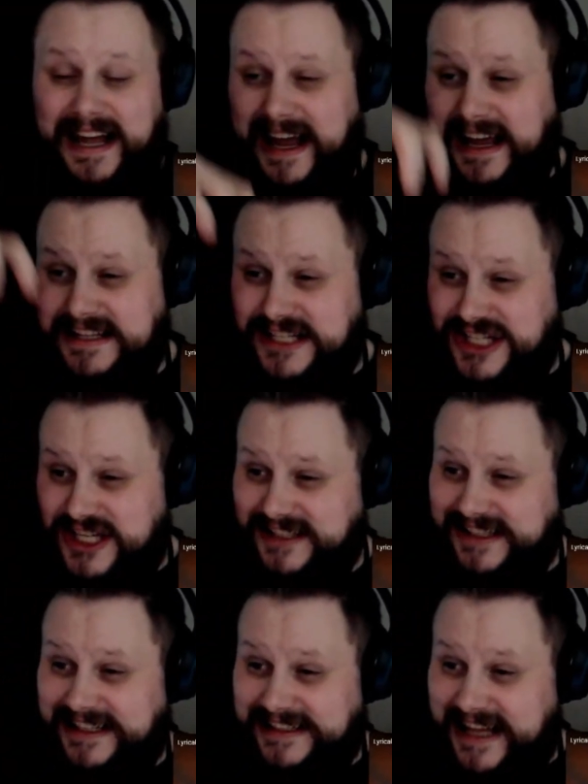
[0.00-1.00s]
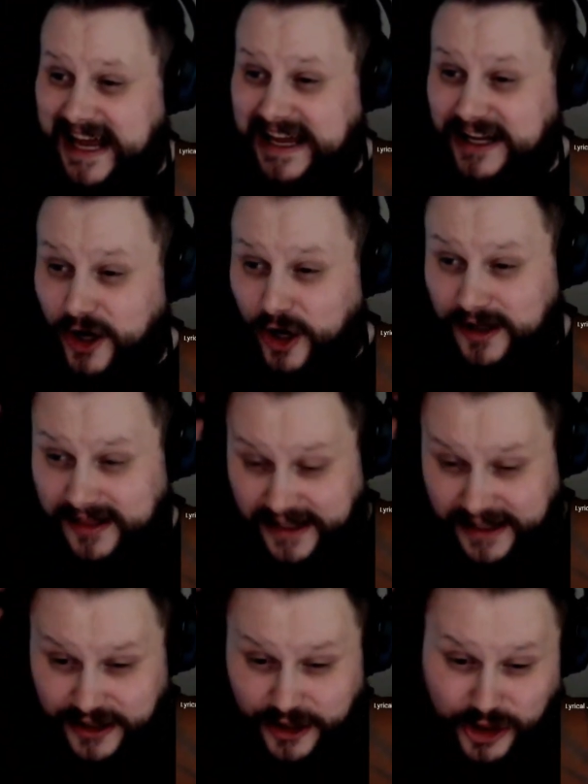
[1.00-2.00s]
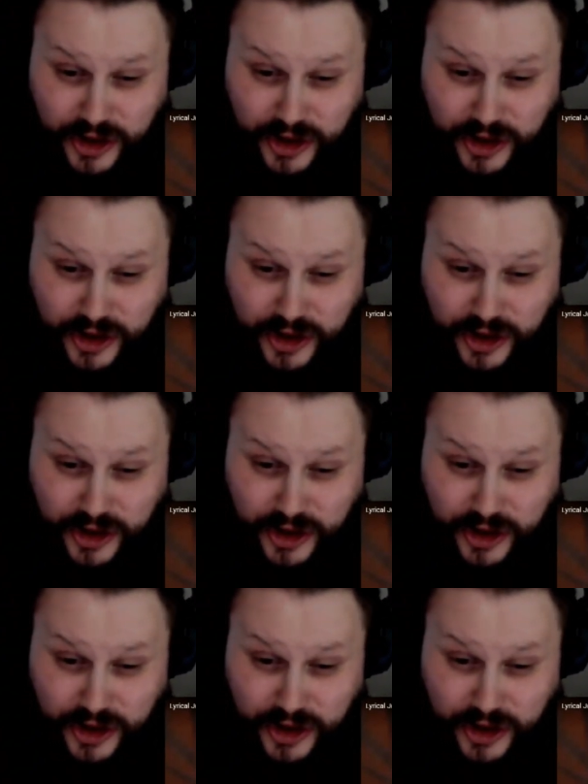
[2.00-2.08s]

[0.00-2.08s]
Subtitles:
and shit like that are like